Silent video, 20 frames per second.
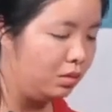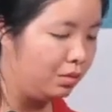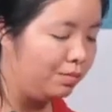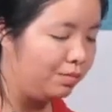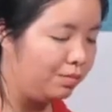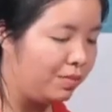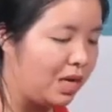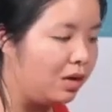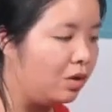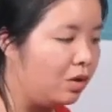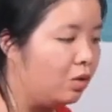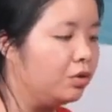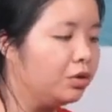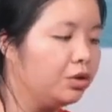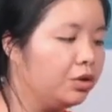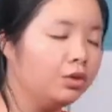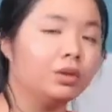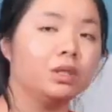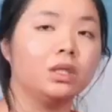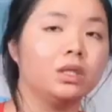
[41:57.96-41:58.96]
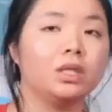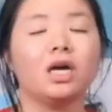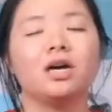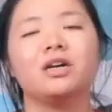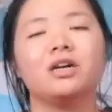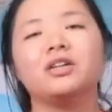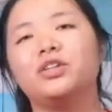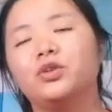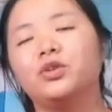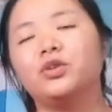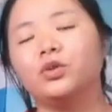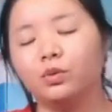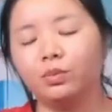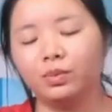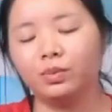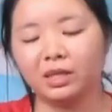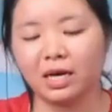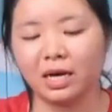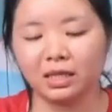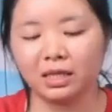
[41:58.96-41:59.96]
But also the long
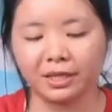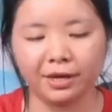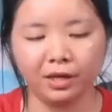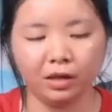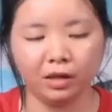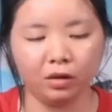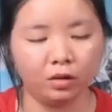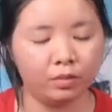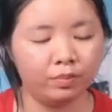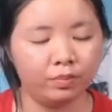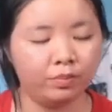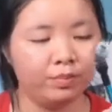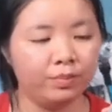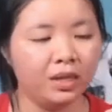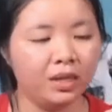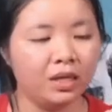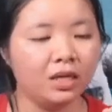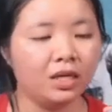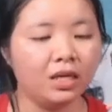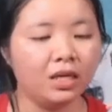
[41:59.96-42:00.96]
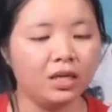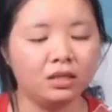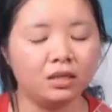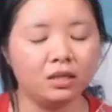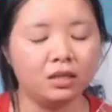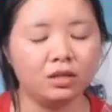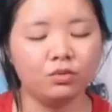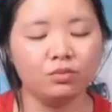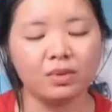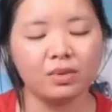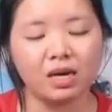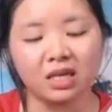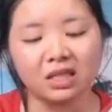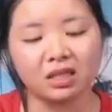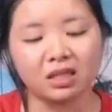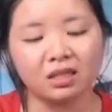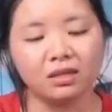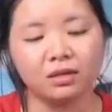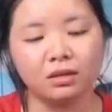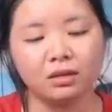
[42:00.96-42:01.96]
tube does help. It, you
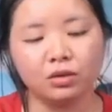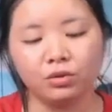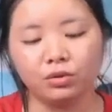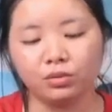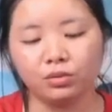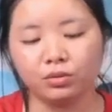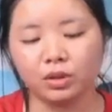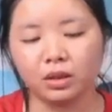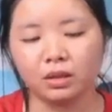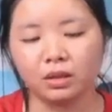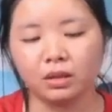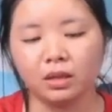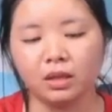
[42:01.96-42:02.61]
must use